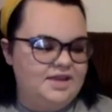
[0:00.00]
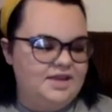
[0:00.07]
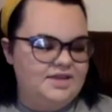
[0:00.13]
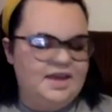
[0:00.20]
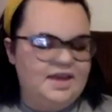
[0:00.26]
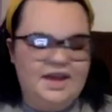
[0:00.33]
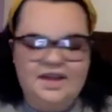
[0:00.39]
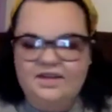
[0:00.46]

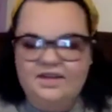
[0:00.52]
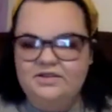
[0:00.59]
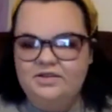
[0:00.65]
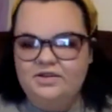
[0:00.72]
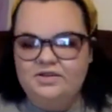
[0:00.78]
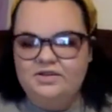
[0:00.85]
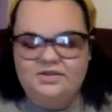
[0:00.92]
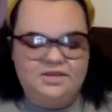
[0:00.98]
I think that
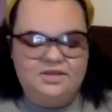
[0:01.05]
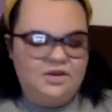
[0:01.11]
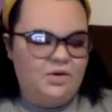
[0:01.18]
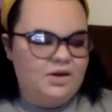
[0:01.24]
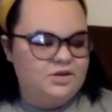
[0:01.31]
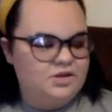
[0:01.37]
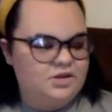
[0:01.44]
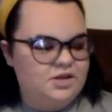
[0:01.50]

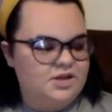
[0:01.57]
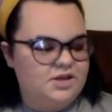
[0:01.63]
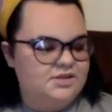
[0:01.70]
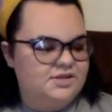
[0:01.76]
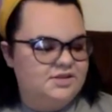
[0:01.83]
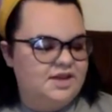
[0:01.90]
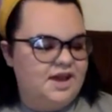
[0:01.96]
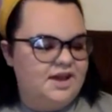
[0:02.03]
answers the
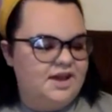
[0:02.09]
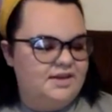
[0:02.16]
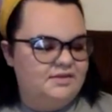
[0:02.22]
questions